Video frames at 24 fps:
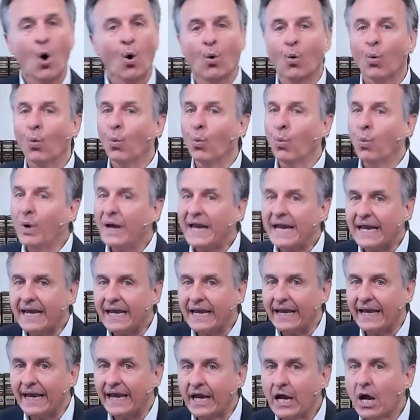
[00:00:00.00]

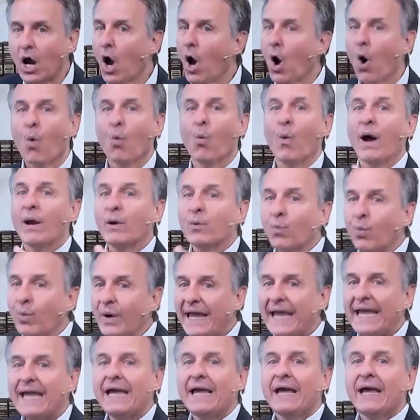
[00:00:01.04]
We, when
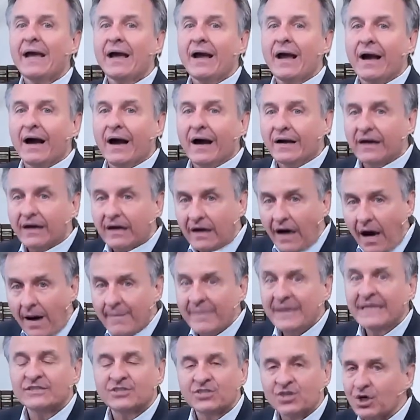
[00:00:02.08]
we come
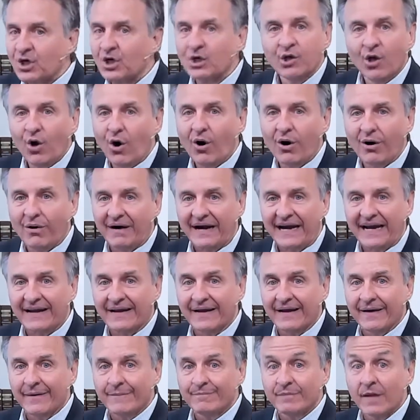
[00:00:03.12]
into glory,
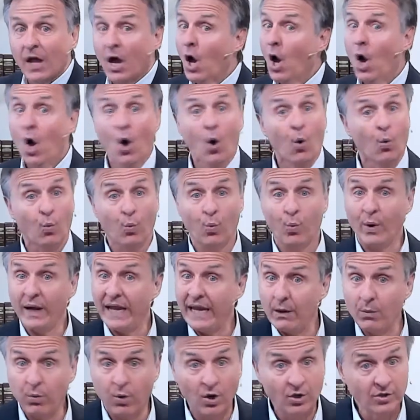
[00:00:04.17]
we
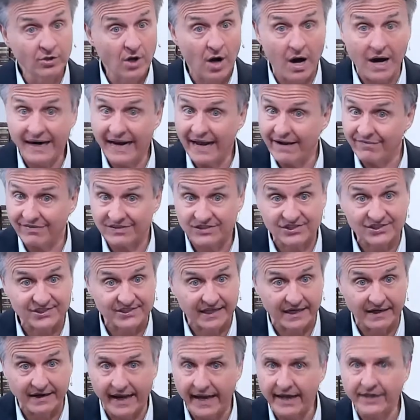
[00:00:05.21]
will not have a
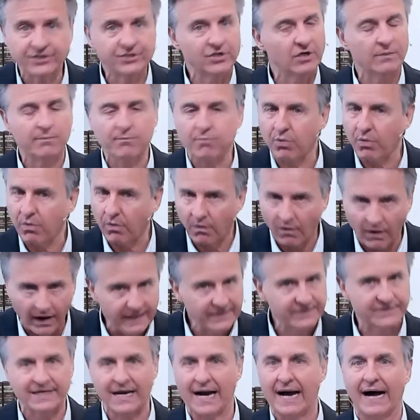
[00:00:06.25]
sin nature.
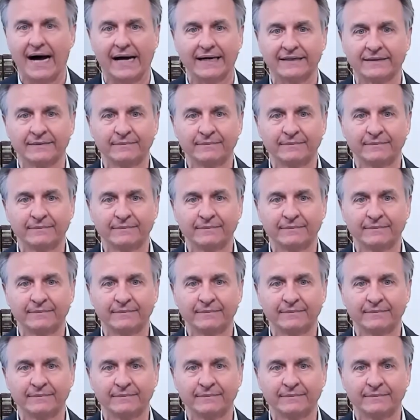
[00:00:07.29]
Praise God.